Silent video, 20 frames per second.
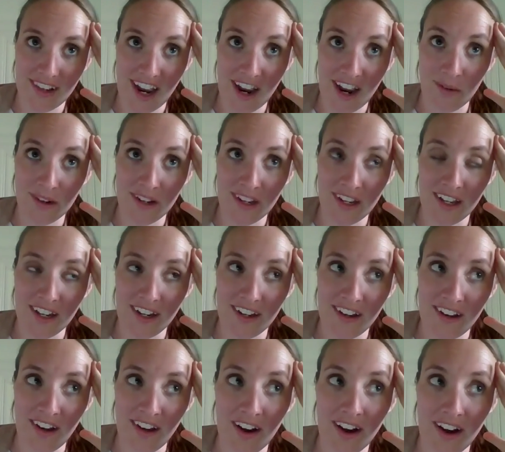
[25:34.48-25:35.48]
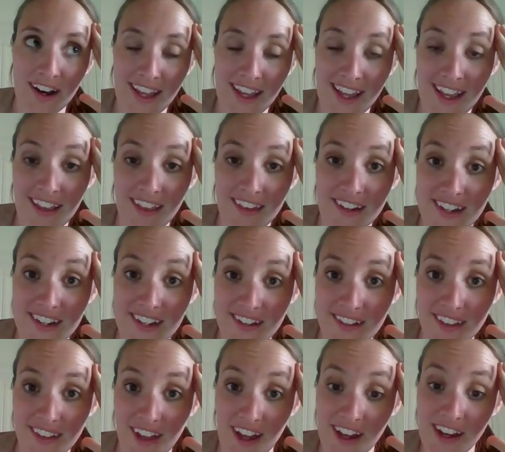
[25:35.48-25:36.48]
I would not eat
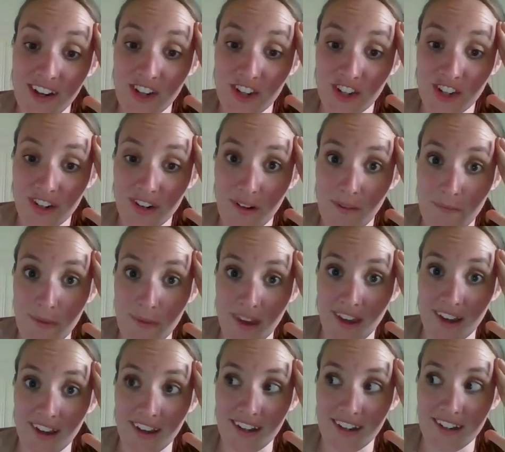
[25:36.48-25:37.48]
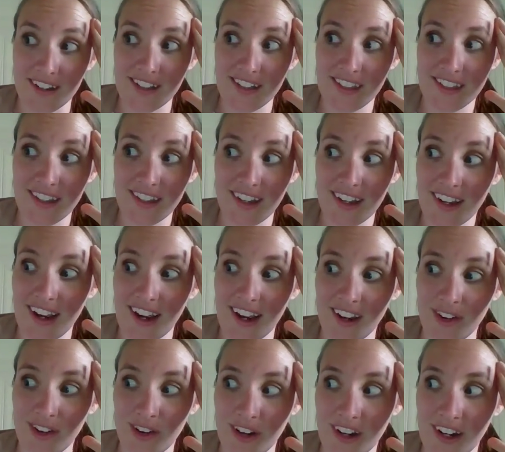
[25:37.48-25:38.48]
lunch because
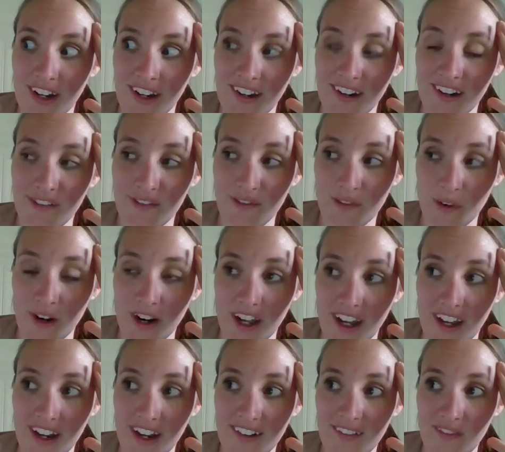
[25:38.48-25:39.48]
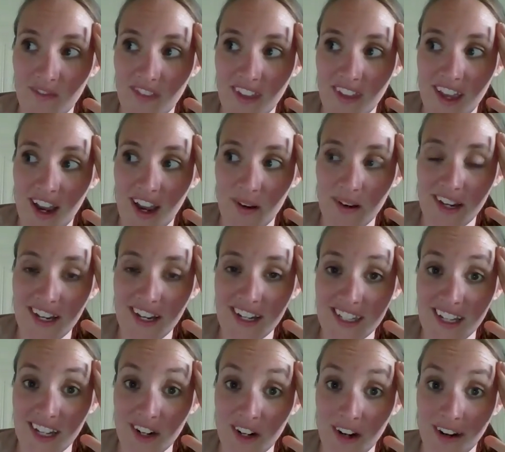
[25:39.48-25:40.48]
I couldn't afford it. I would eat
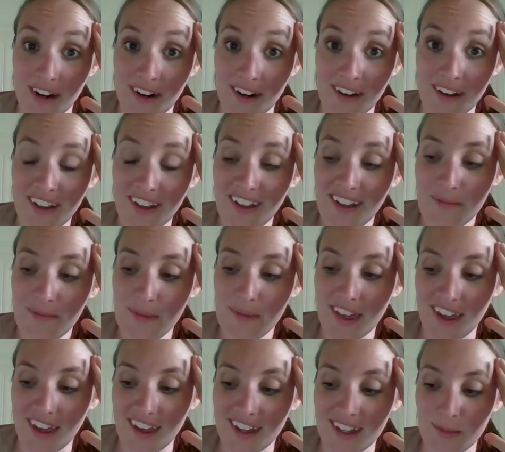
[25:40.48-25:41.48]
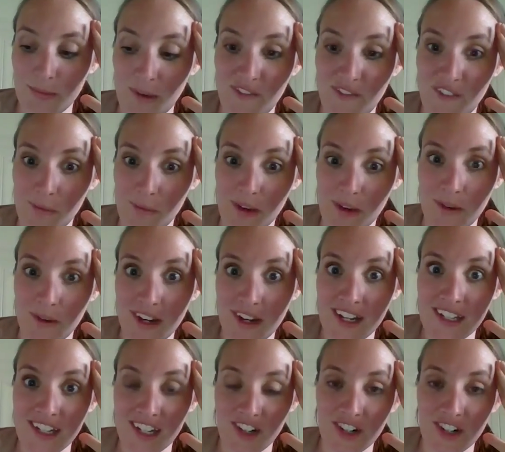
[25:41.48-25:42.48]
dinner because my family would
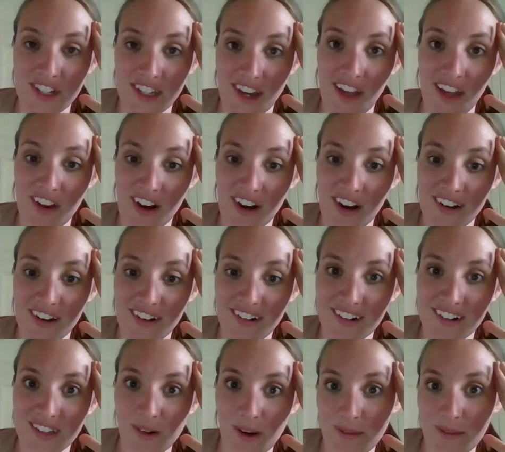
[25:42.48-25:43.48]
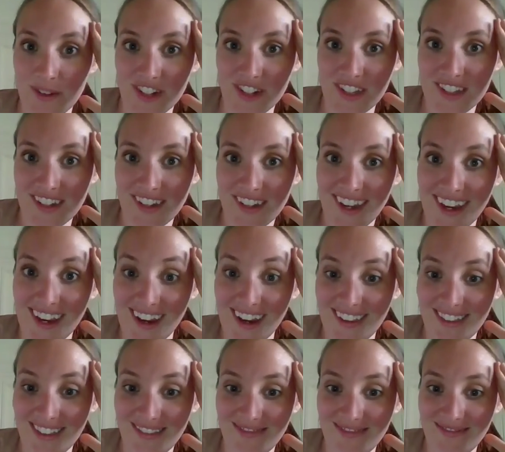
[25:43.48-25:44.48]
eat dinner together. So I would just
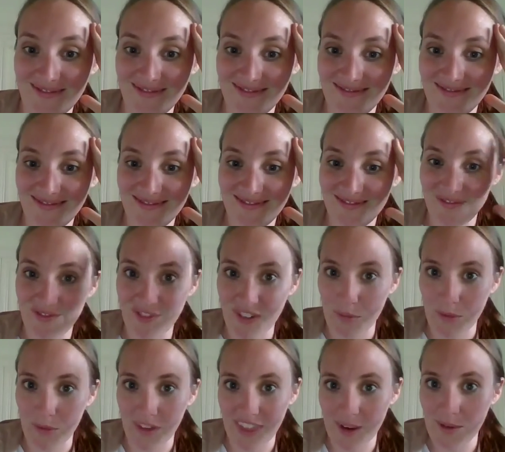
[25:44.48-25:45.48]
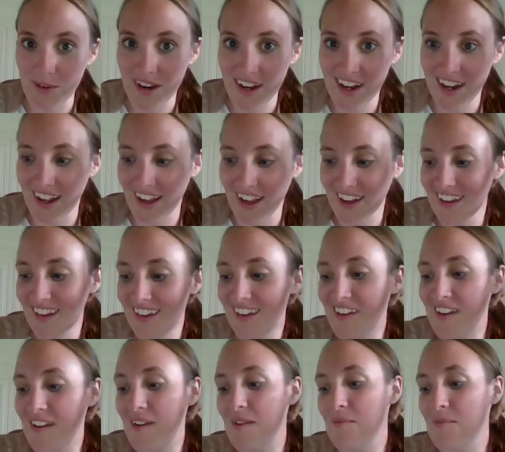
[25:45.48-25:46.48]
eat from what they were eating.
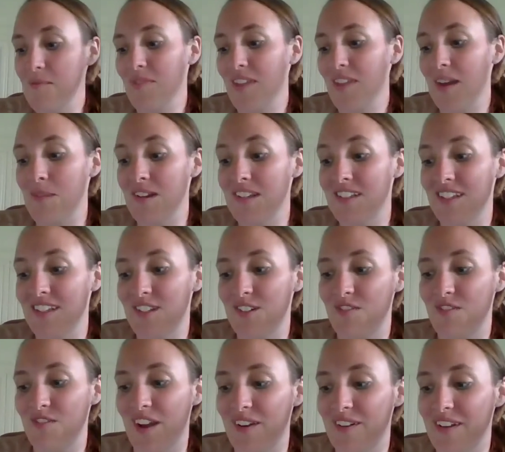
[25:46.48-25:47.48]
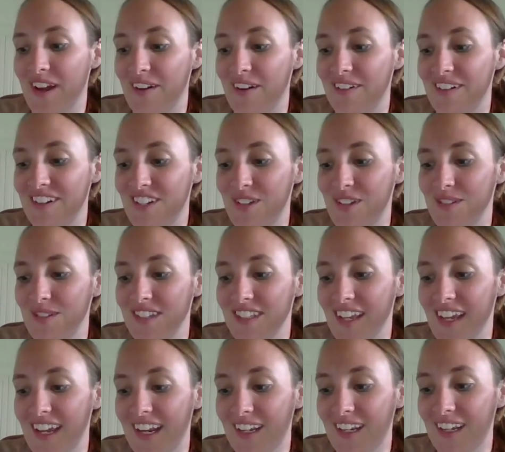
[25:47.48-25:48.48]
My sister found out, and she was
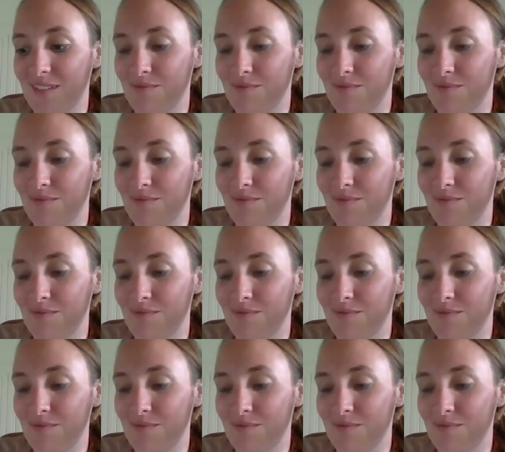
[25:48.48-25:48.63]
like,